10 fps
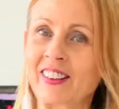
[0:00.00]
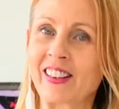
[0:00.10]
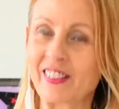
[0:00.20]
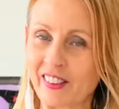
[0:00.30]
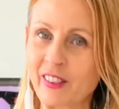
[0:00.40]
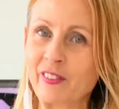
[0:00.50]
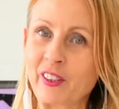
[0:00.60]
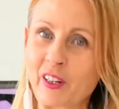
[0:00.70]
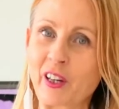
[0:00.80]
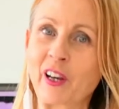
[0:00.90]
is even
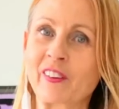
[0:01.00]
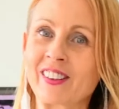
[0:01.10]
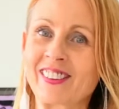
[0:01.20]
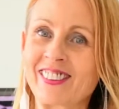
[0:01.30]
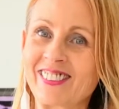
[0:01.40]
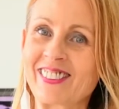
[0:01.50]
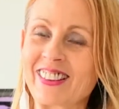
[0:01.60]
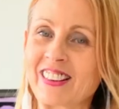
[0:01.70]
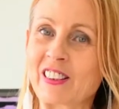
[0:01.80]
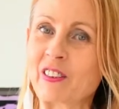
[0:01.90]
higher in sugar
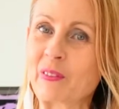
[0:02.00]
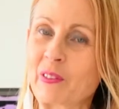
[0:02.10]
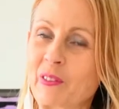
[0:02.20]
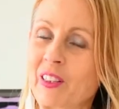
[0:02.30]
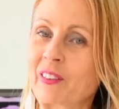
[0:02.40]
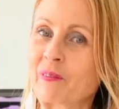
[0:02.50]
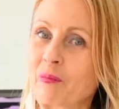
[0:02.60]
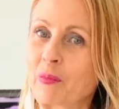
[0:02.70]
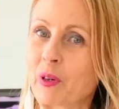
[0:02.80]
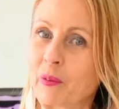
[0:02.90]
than the normal one,
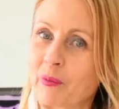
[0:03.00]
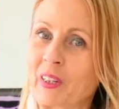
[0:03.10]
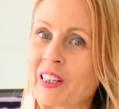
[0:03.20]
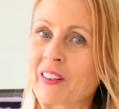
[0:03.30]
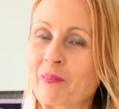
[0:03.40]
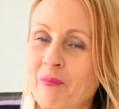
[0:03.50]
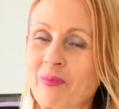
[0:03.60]
probably.